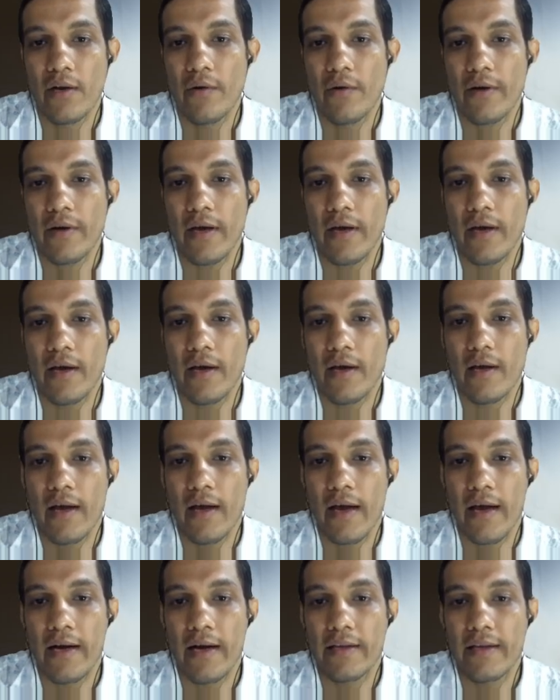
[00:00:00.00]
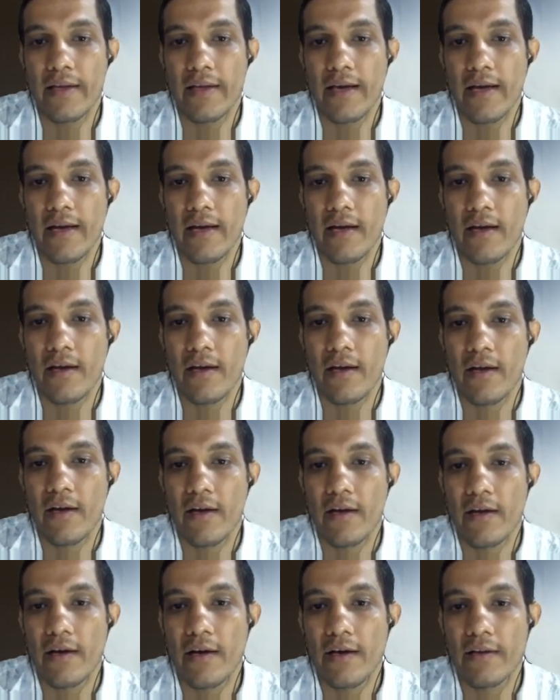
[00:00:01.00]
Okay, and there
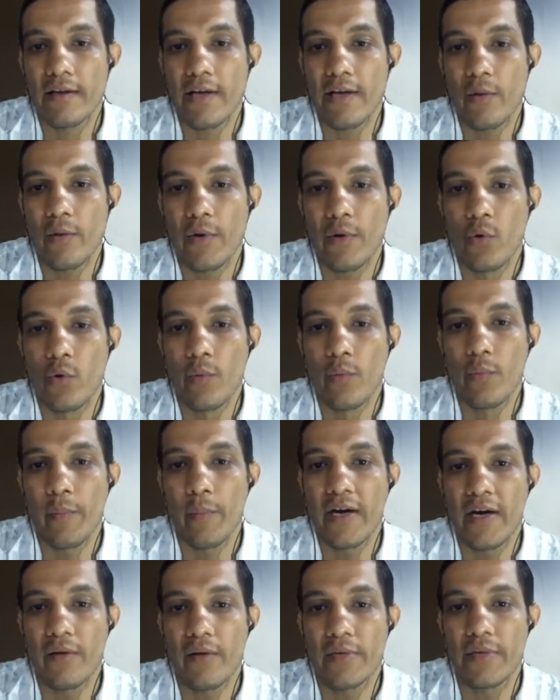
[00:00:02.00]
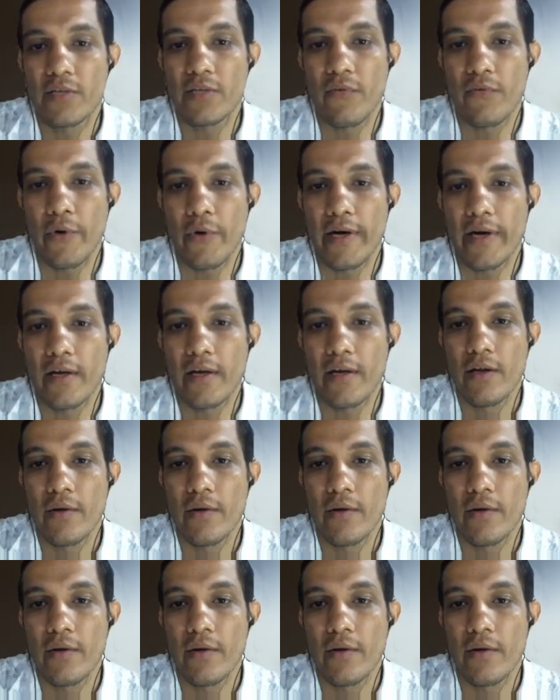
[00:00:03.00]
will be no movement of this fluid.